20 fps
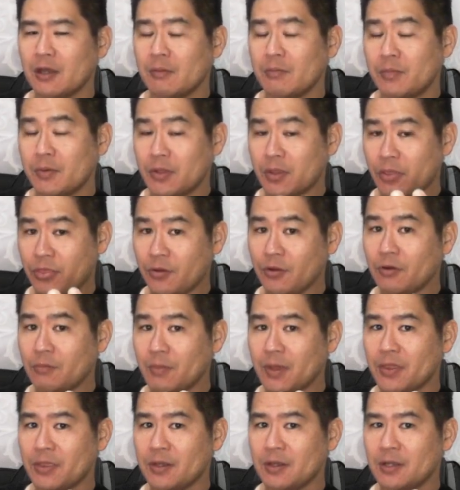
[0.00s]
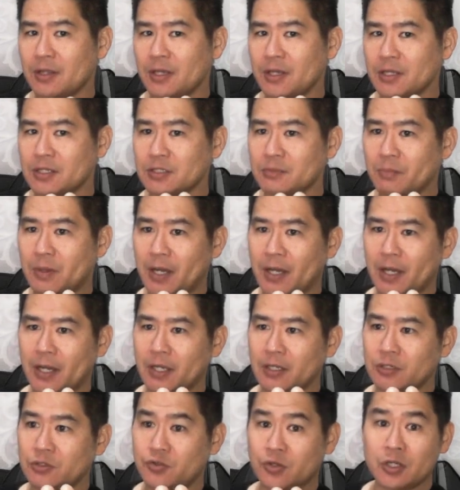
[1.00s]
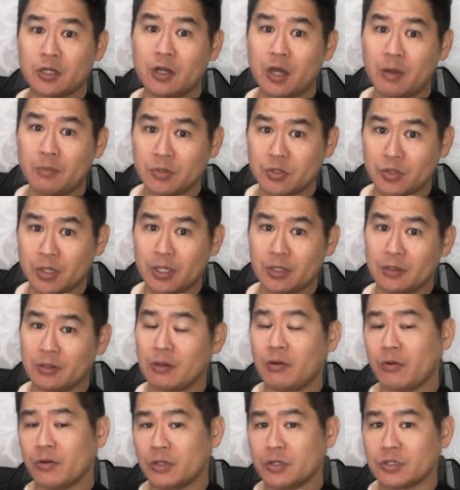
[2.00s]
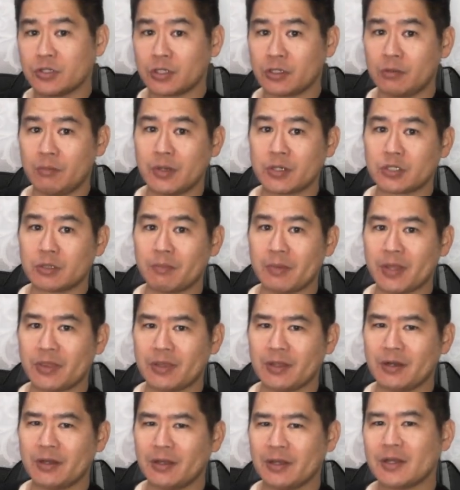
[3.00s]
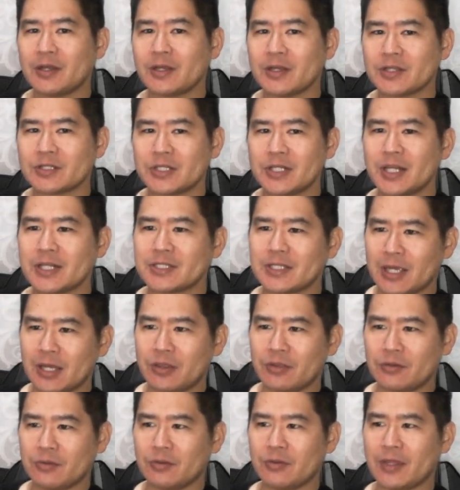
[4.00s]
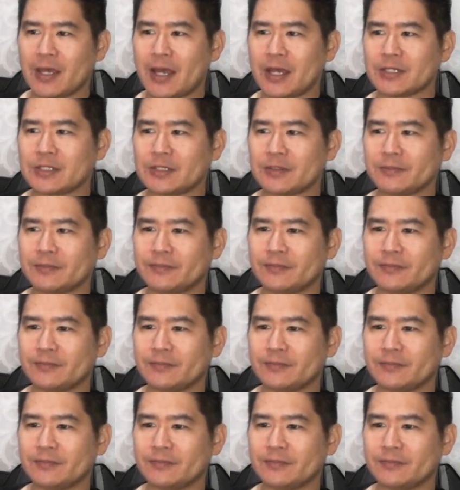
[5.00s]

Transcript: but the third method is by trigonometry, or the trigonometric method. So let's get through that.